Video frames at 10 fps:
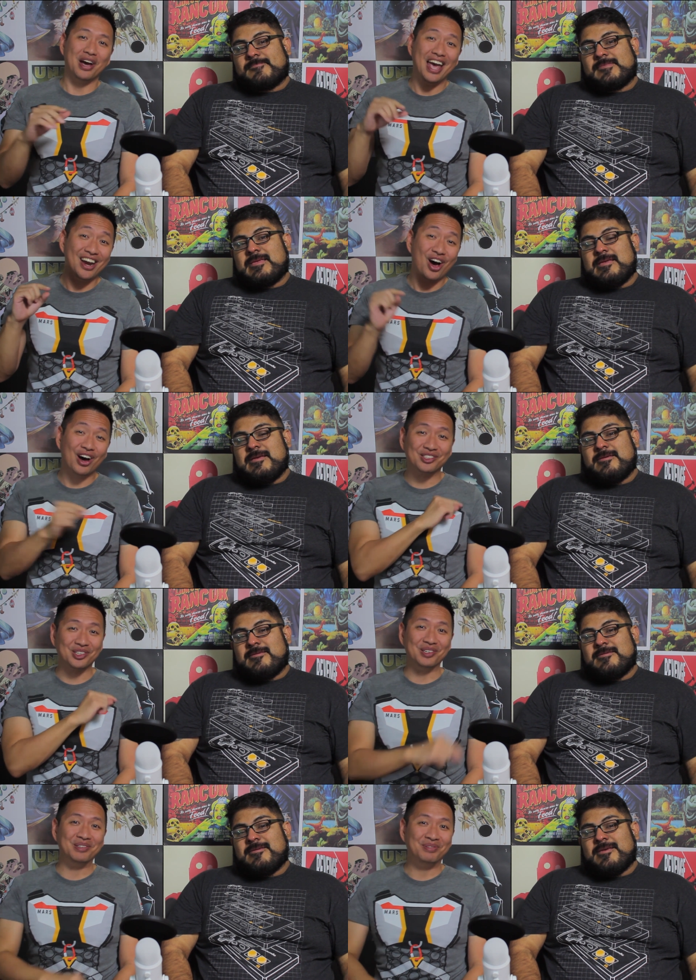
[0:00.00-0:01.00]
Speaker 1: And
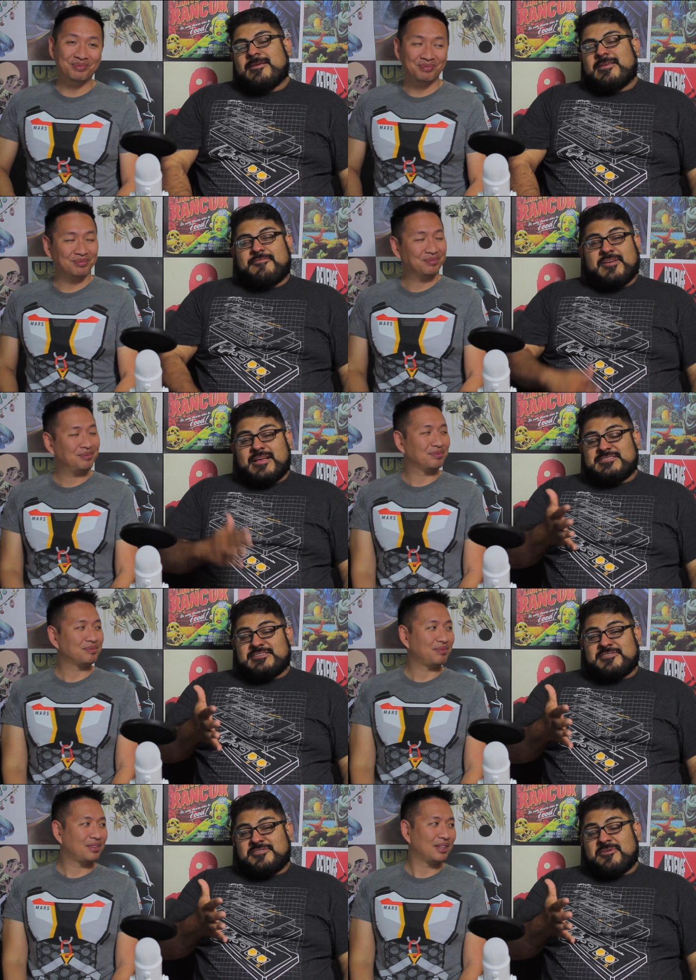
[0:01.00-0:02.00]
also, yeah, if you guys
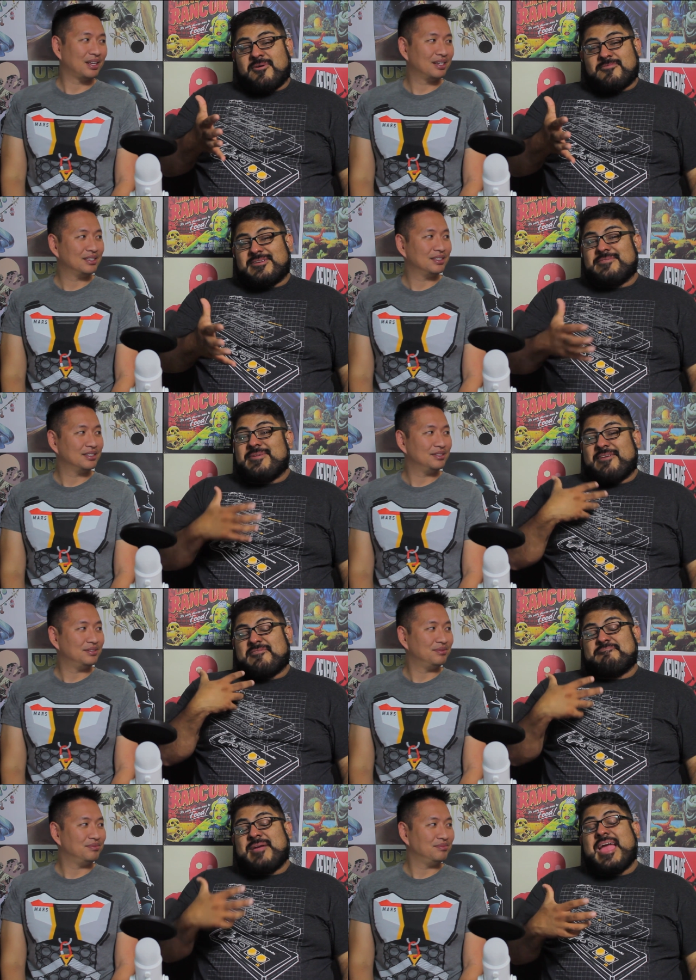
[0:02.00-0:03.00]
didn't know already, we have
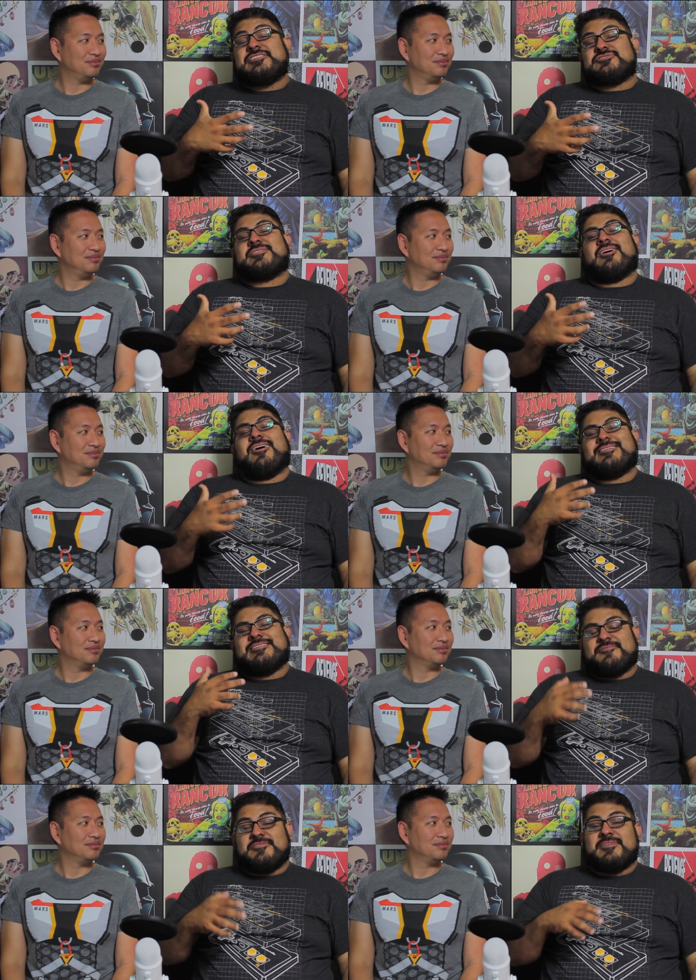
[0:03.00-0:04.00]
a Patreon. And
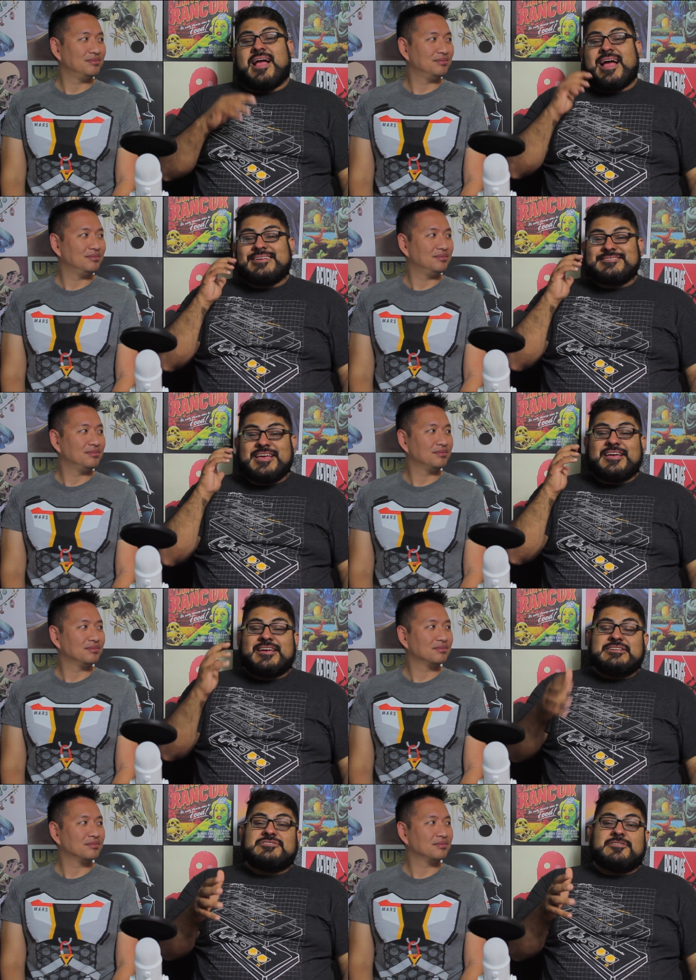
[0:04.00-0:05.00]
if you guys
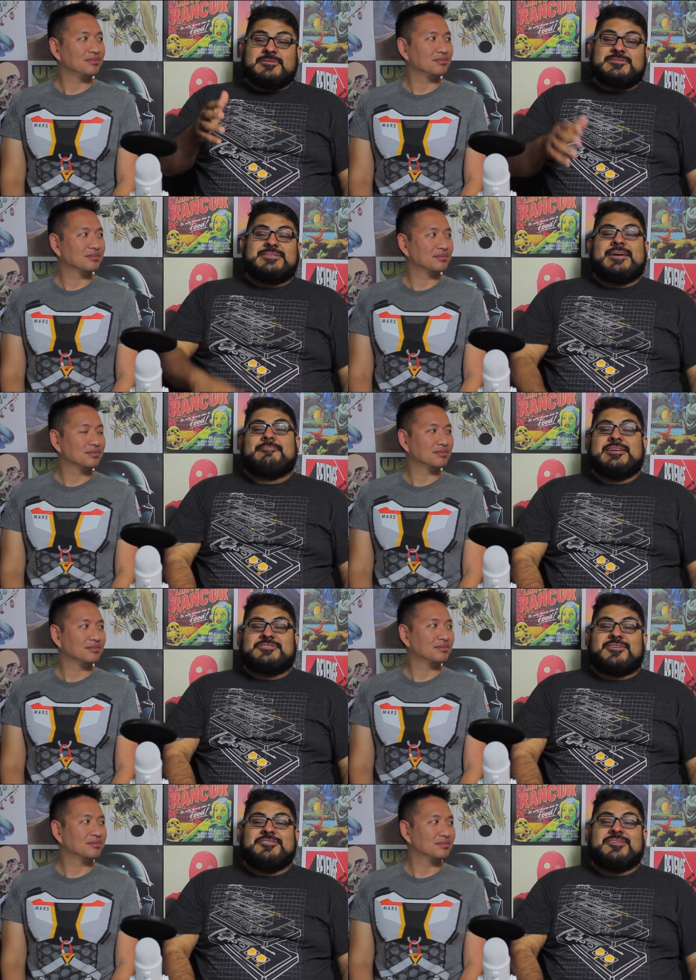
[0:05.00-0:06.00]
contribute to that
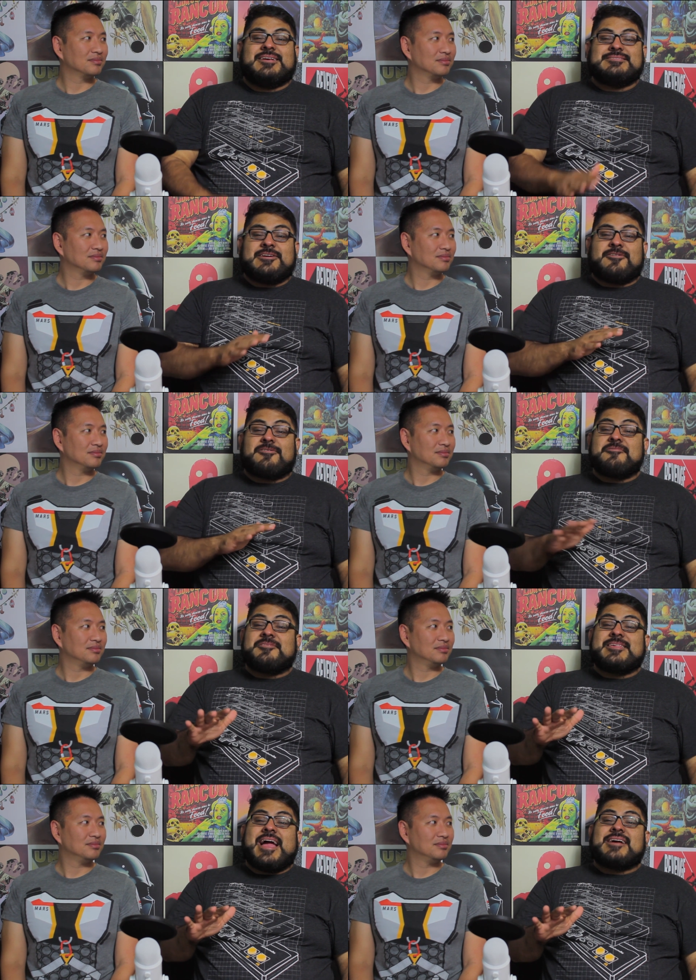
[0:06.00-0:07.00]
Patreon, you guys get
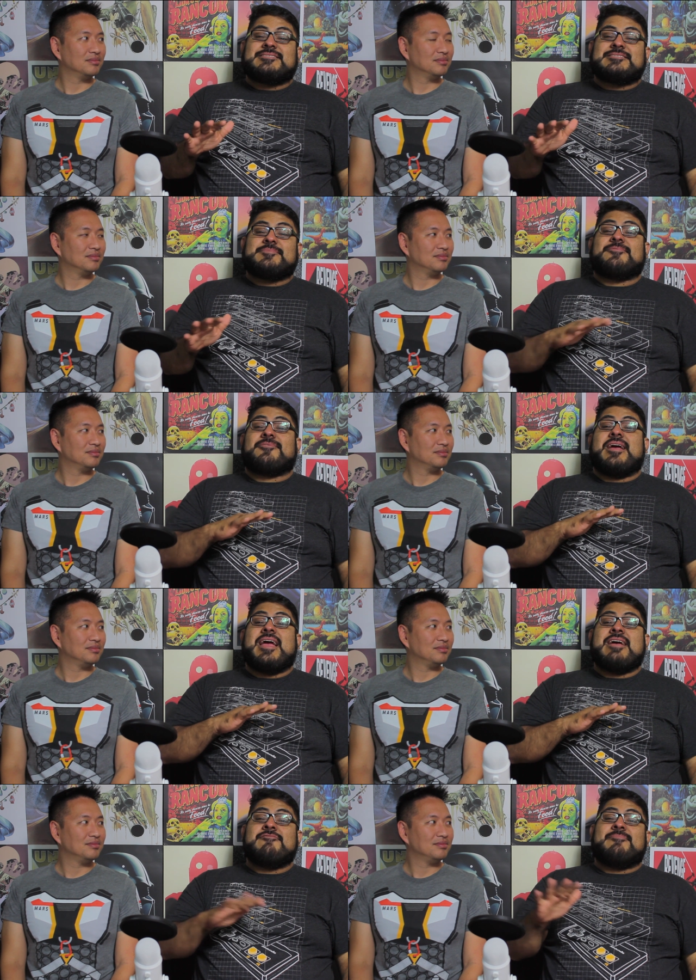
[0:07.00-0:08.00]
early access before
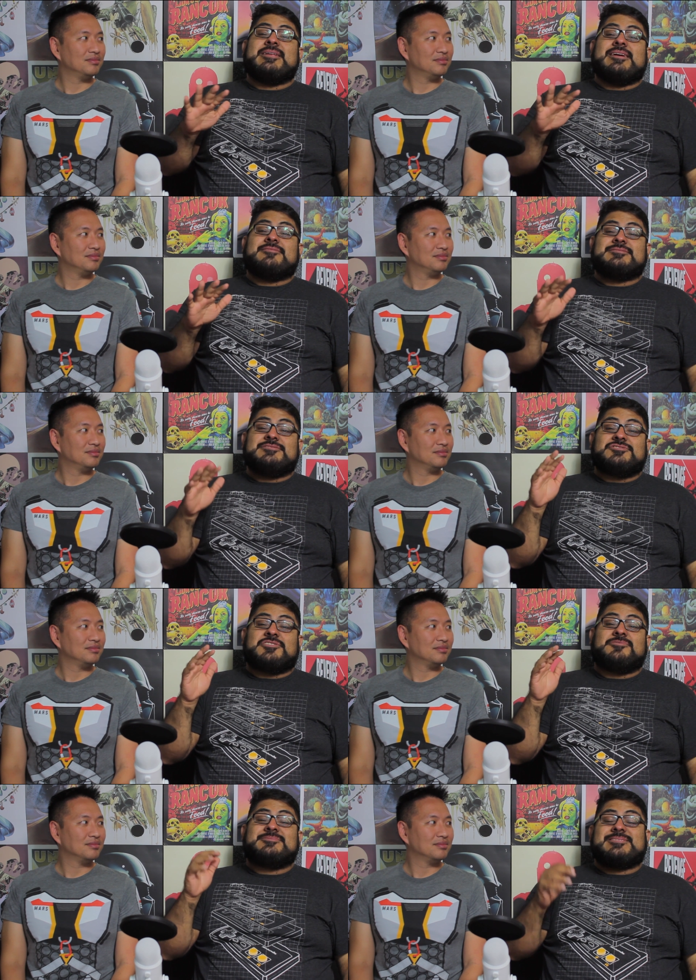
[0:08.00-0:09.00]
everybody else to
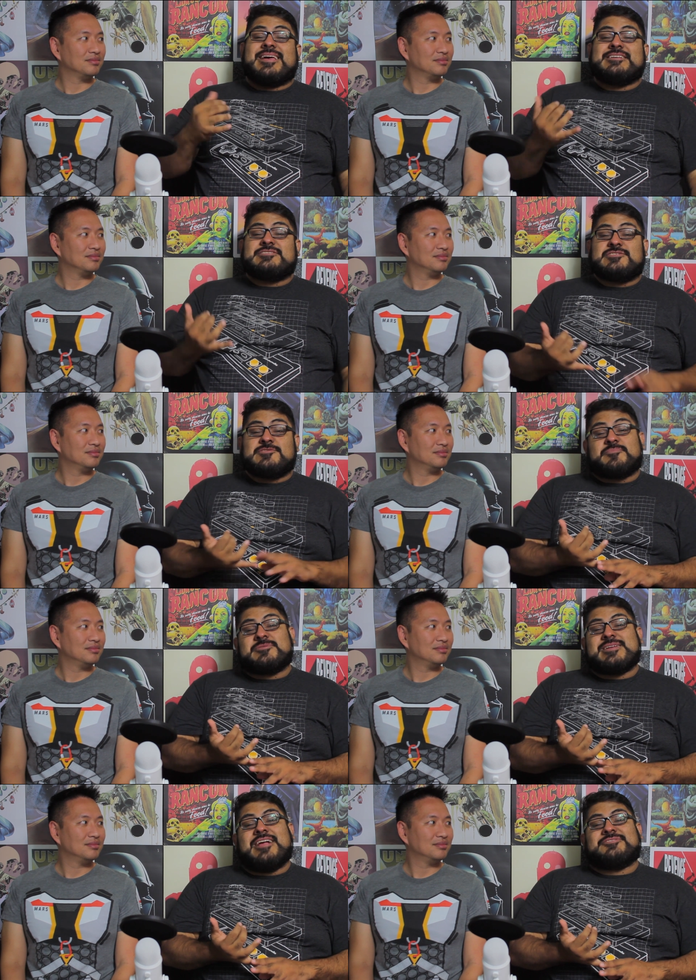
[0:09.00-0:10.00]
shows like
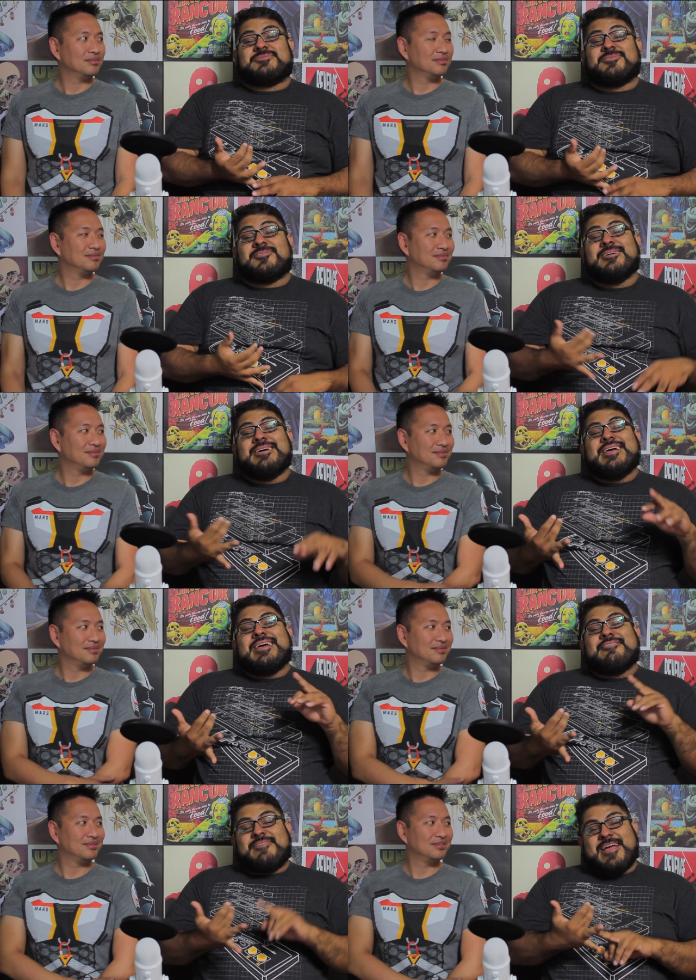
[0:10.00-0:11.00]
Supernatural,
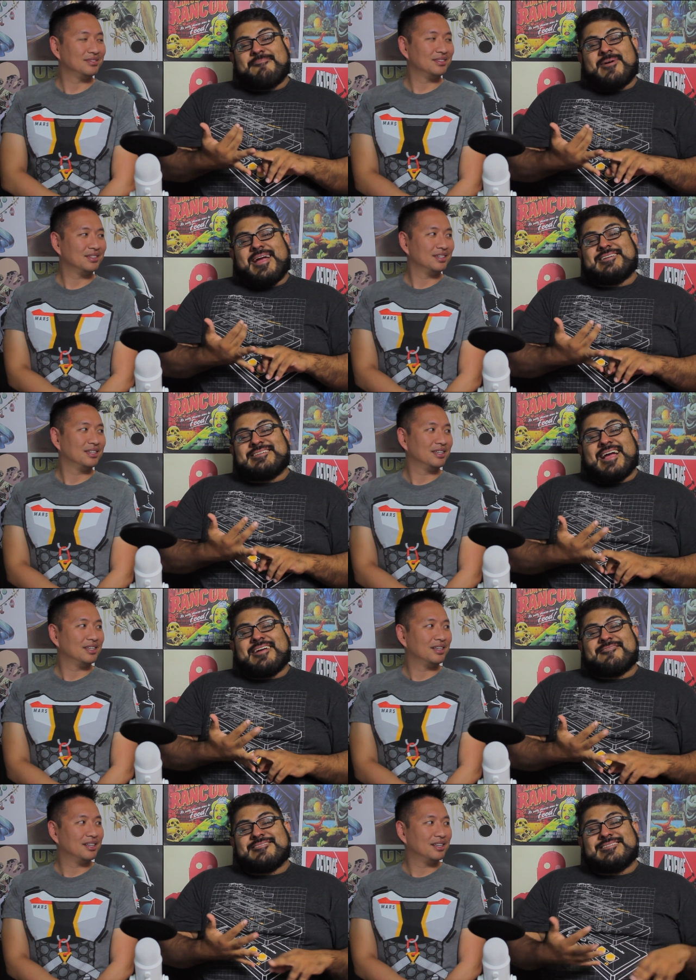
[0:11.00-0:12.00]
Vampire
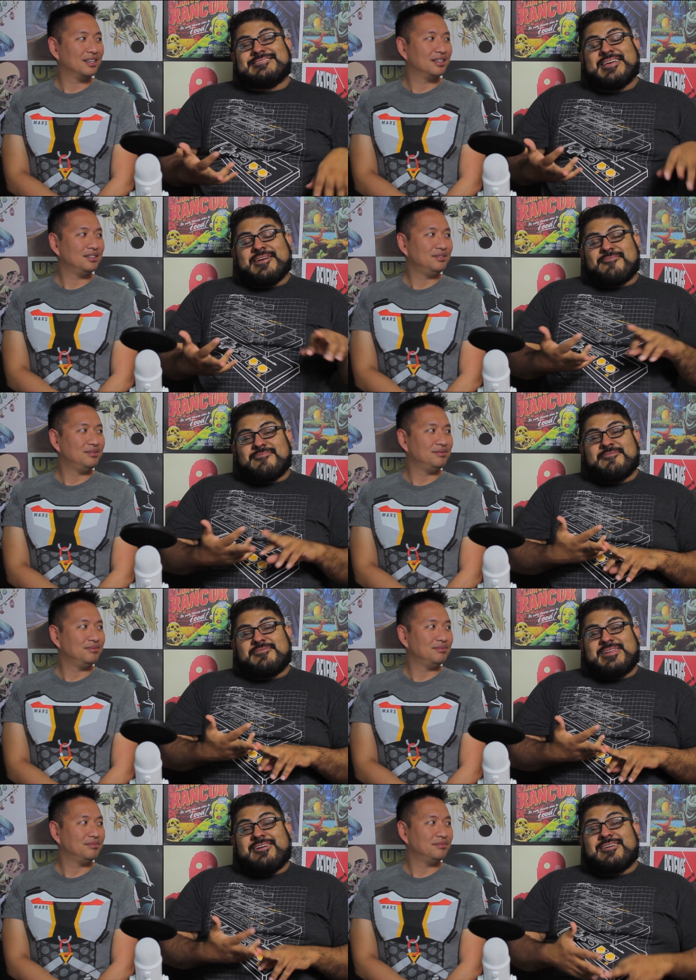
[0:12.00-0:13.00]
Diaries,
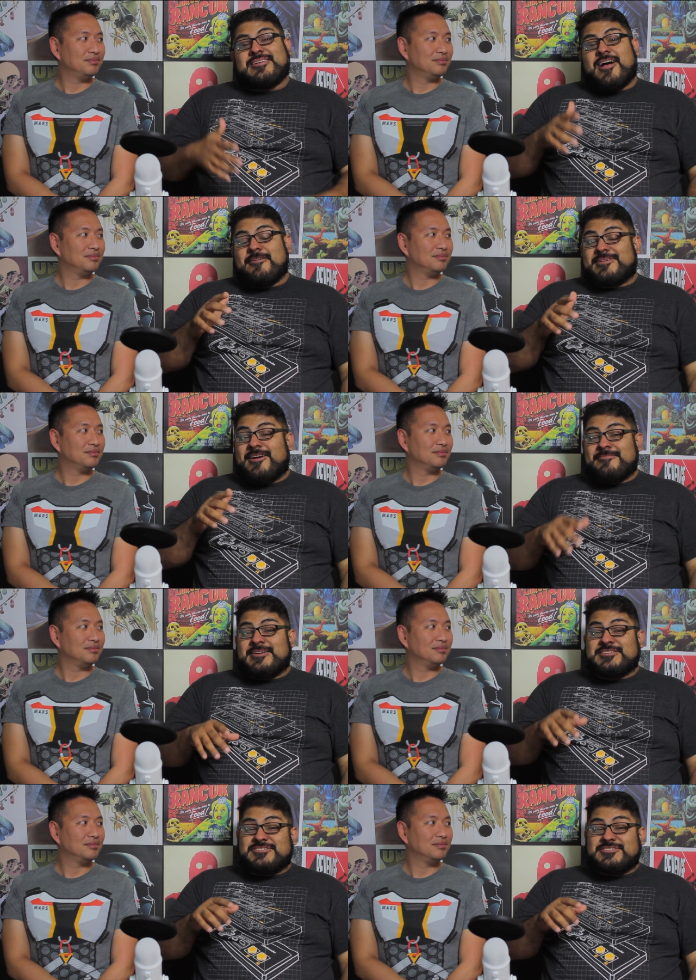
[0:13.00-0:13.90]
Riverdale, and upcoming